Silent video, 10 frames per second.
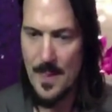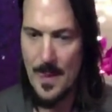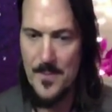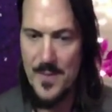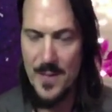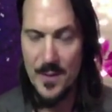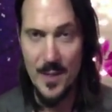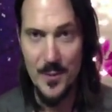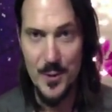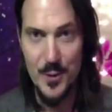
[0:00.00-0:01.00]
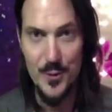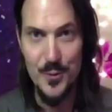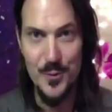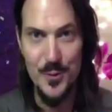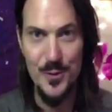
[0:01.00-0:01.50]
maybe not what you would,
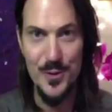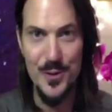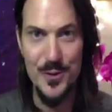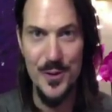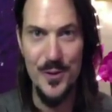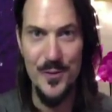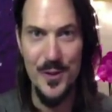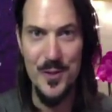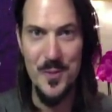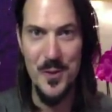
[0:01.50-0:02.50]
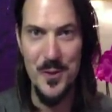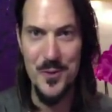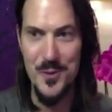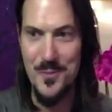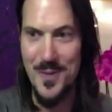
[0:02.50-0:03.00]
you would consider very
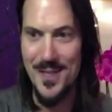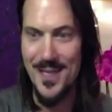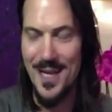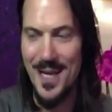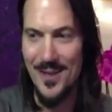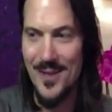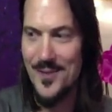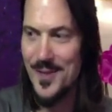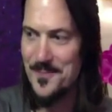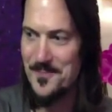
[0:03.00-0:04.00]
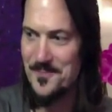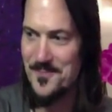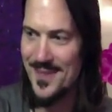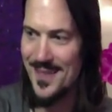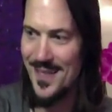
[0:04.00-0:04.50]
spiritual, but I love it.
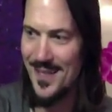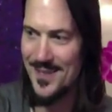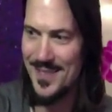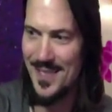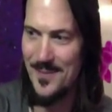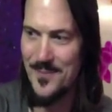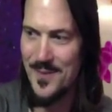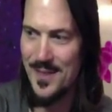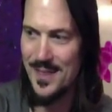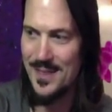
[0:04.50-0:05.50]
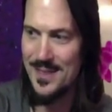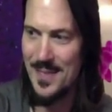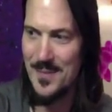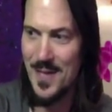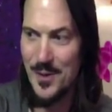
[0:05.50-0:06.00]
Uh, same,
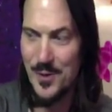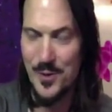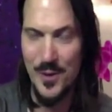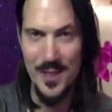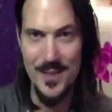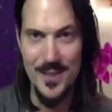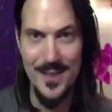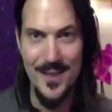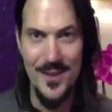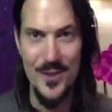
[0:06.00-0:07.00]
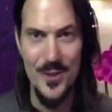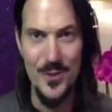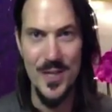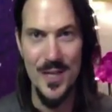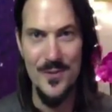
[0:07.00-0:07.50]
same guy who created uh, the show
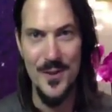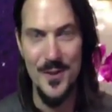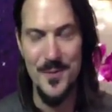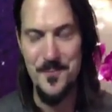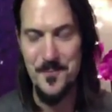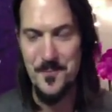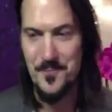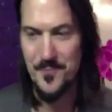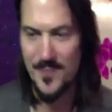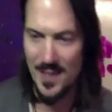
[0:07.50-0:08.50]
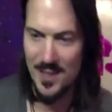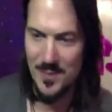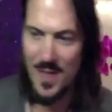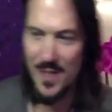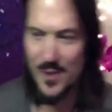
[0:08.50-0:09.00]
Seinfeld is
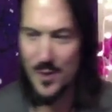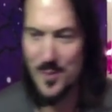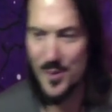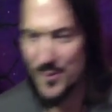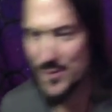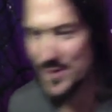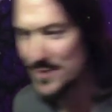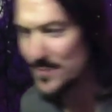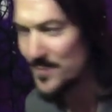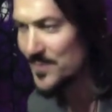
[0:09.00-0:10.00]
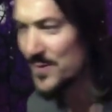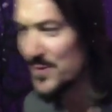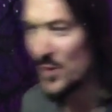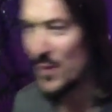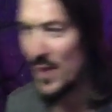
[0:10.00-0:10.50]
behind Curb Your Enthusiasm.
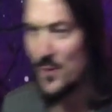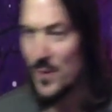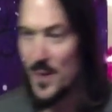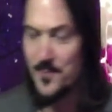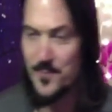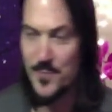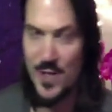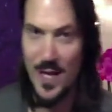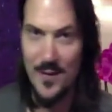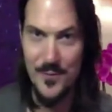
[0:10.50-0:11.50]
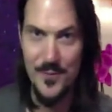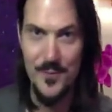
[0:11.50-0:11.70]
So anyway, Jeff